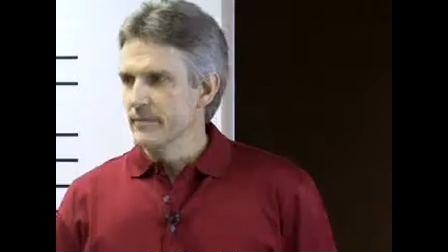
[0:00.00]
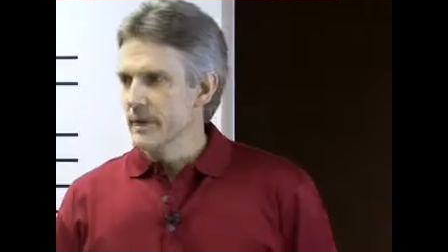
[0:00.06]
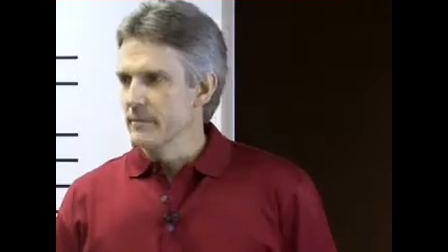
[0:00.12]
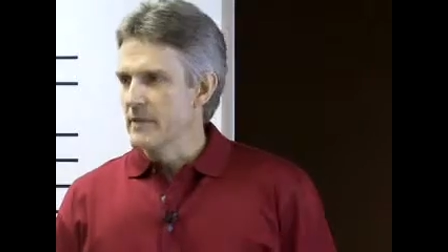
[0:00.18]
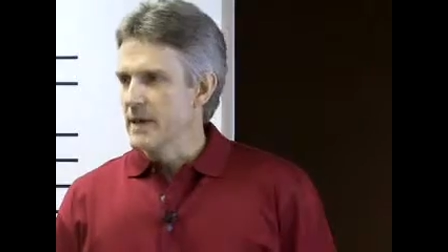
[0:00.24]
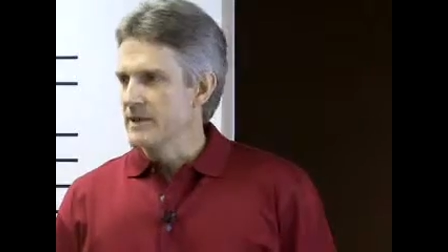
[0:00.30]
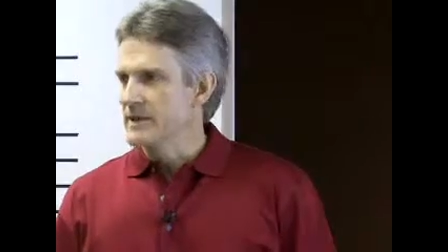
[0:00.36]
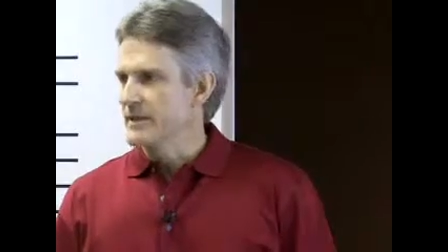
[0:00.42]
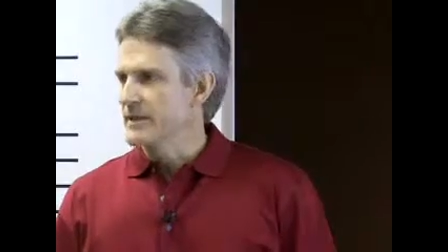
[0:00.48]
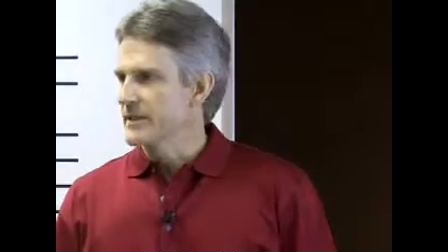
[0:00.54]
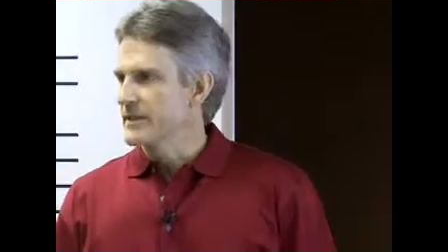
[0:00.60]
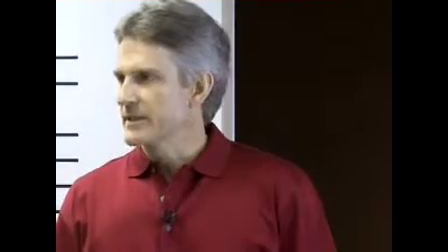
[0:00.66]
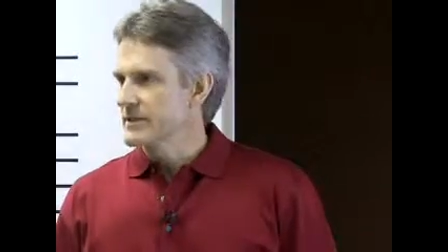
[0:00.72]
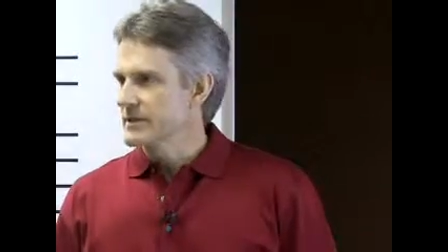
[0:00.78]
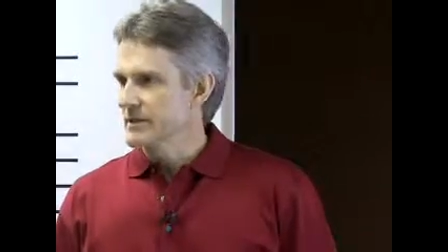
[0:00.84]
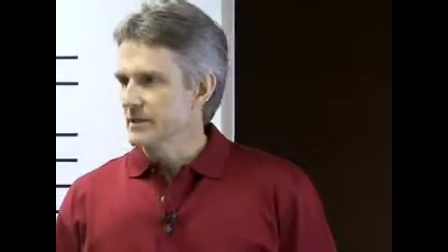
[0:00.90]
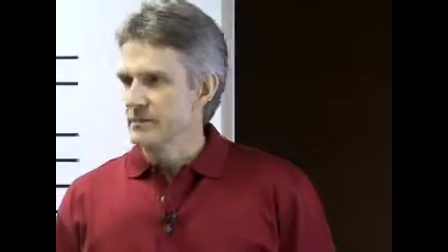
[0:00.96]
amazing
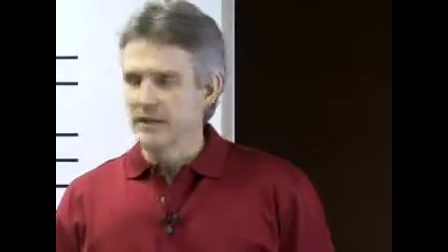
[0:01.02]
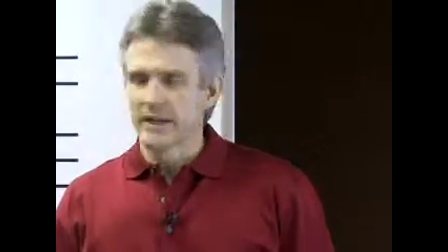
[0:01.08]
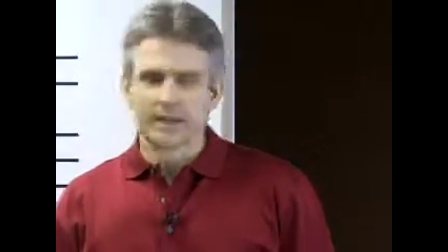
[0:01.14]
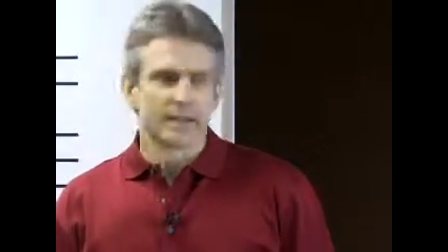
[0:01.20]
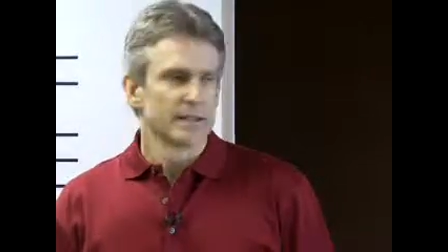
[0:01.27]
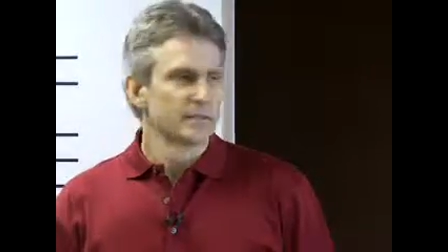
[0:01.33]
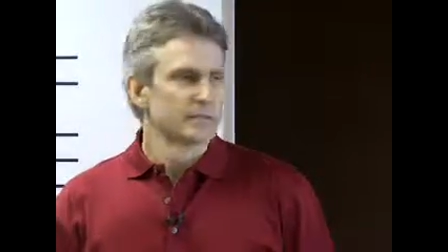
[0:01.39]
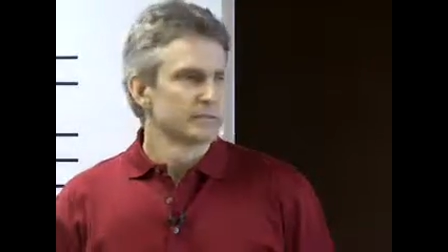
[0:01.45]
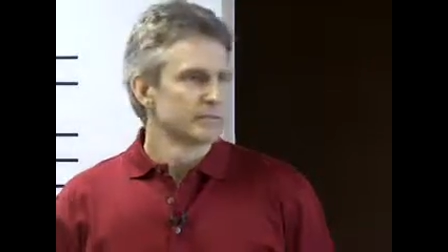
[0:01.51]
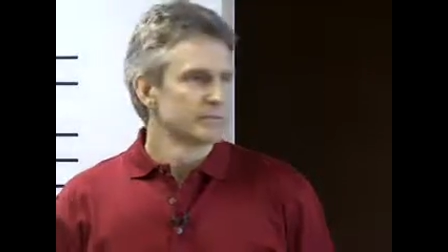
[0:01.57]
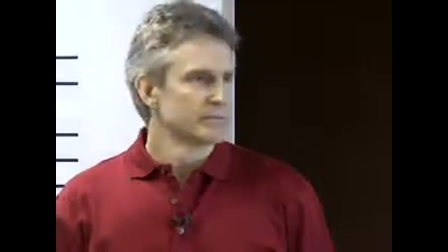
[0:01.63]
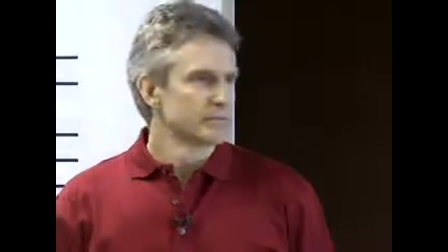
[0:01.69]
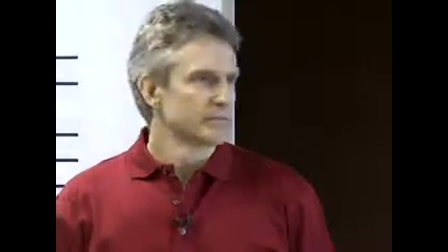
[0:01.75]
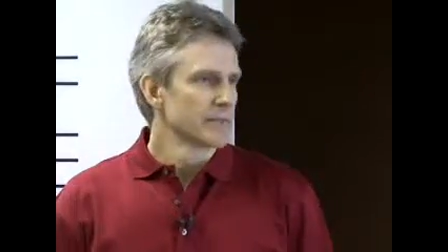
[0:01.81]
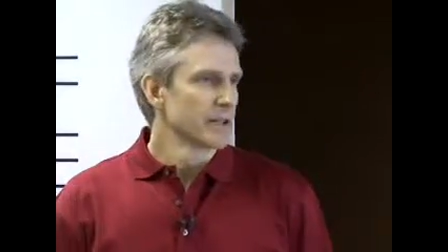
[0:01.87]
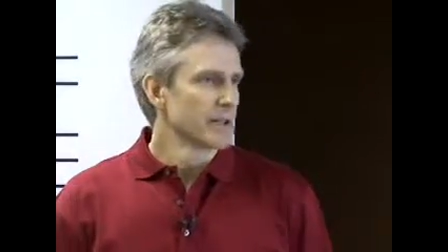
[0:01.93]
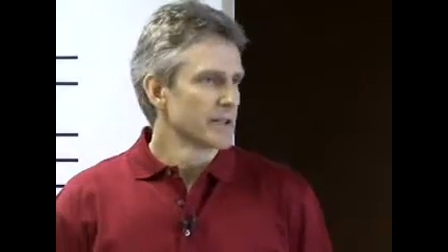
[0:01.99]
things on the planet,
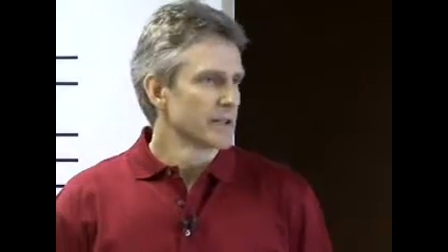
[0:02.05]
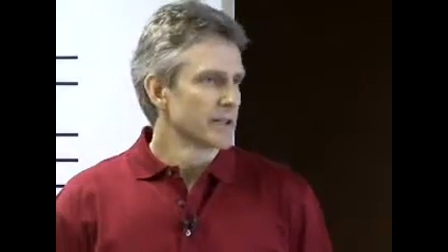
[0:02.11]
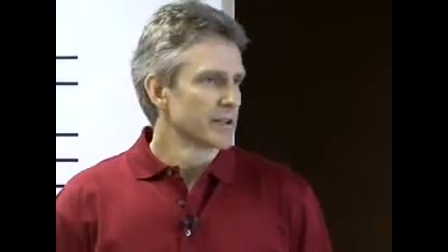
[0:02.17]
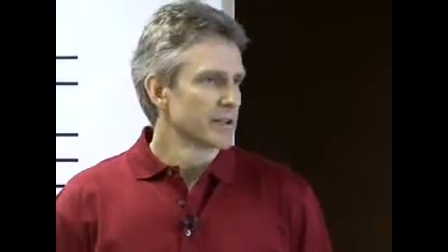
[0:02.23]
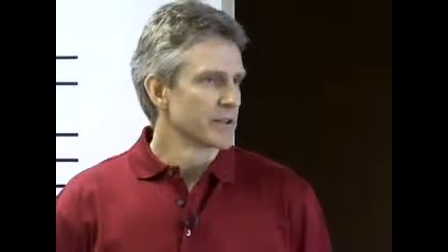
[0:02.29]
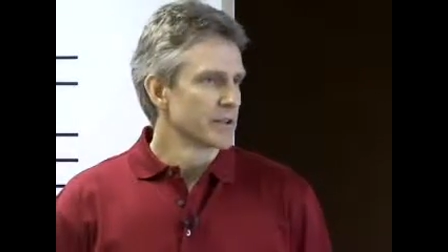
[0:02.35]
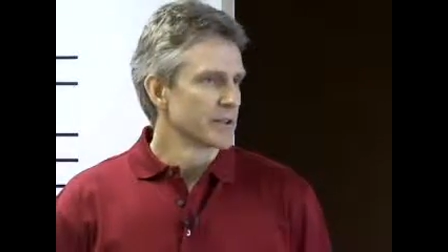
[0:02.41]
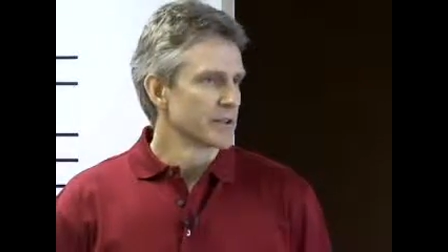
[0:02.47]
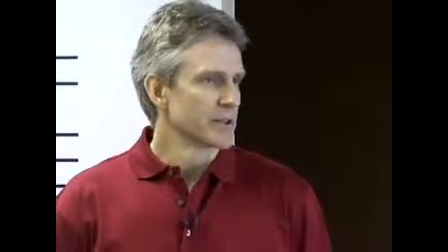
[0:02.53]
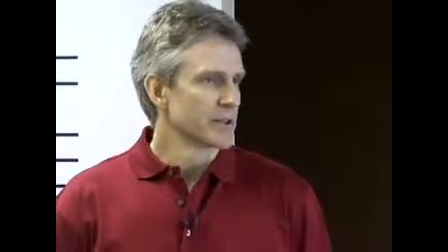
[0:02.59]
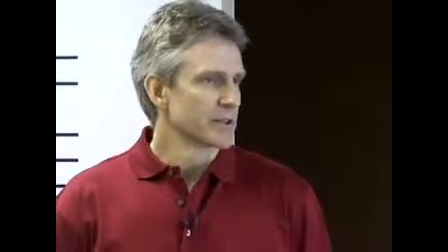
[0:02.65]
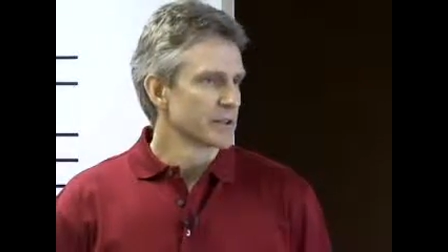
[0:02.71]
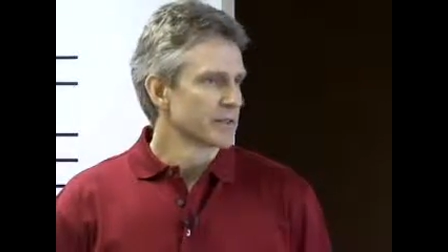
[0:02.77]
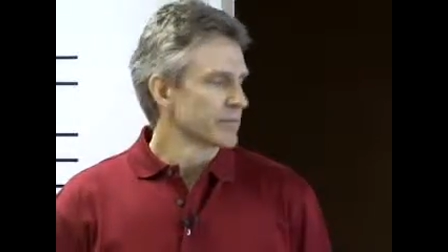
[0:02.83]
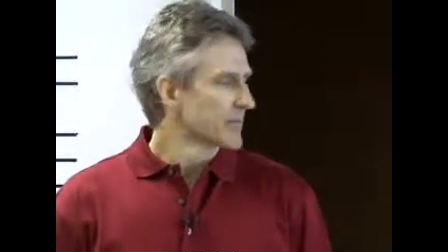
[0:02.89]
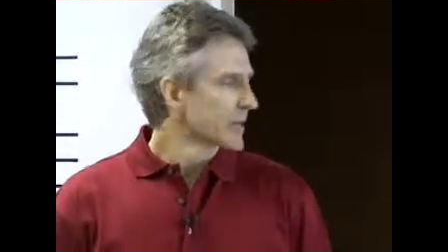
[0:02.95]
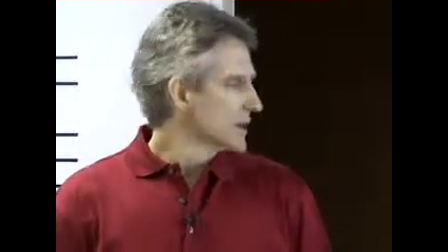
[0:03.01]
or in the
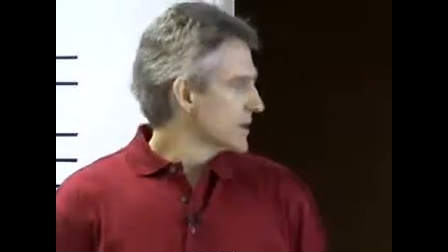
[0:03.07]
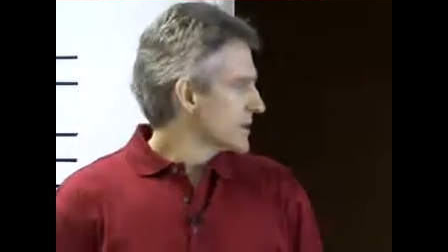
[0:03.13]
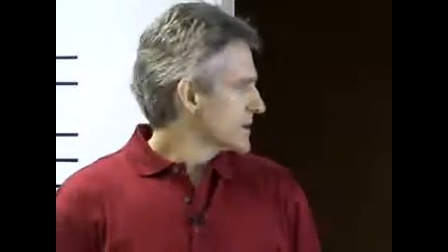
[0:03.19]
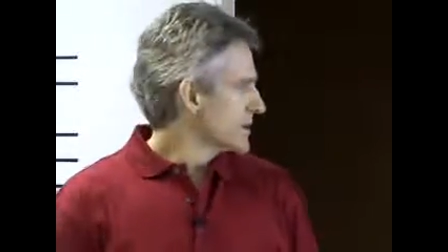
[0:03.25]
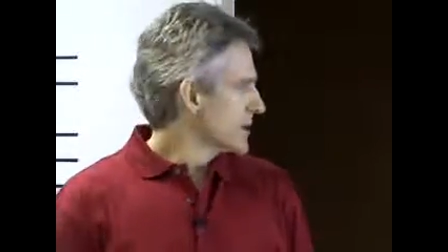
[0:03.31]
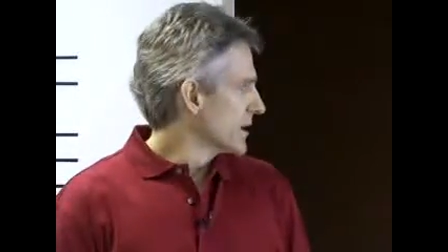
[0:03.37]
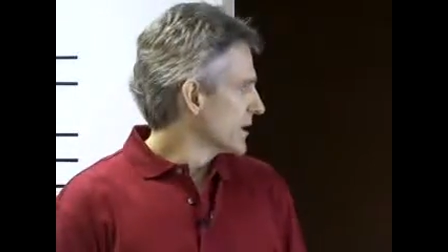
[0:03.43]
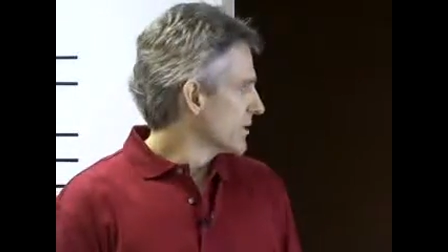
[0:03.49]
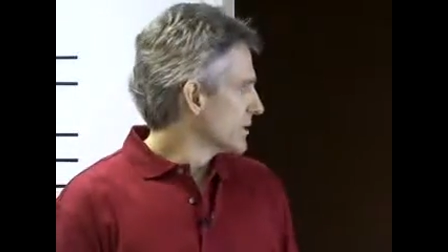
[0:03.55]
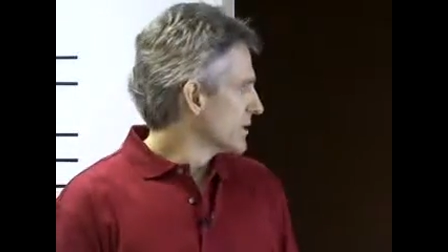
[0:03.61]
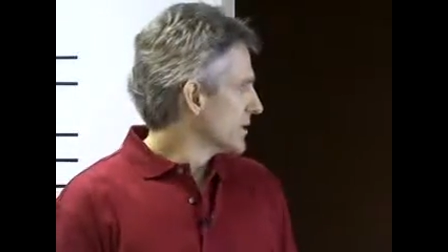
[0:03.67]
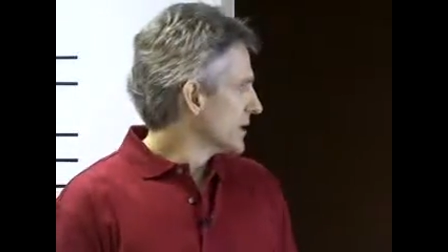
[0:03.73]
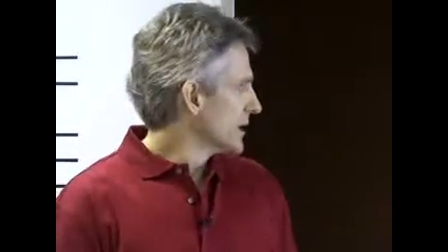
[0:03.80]
universe. So